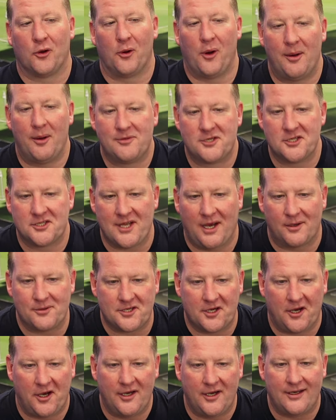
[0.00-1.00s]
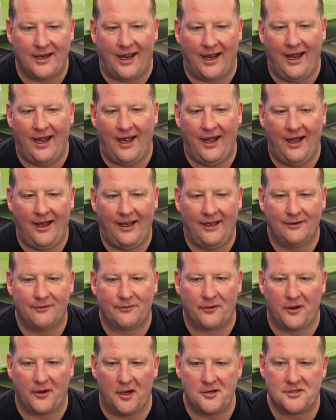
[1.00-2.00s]
up just outside, for
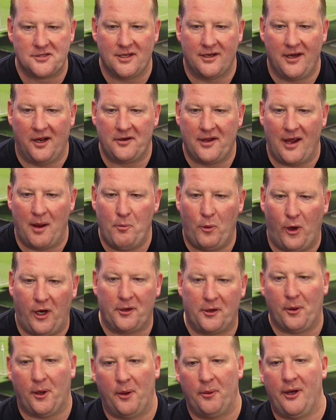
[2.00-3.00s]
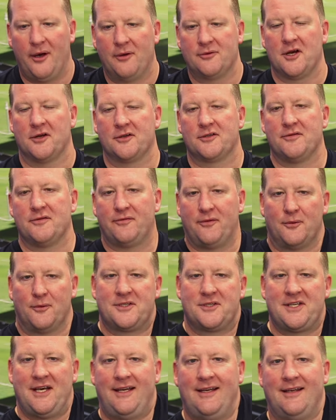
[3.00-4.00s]
those that know the M1 quite well, Junction
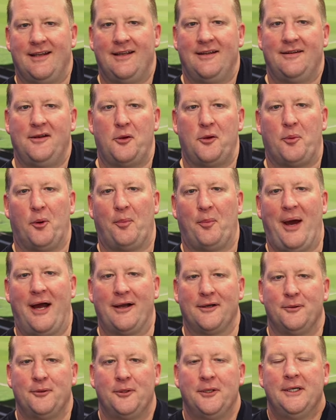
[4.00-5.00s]
14, the Newport Pagnell.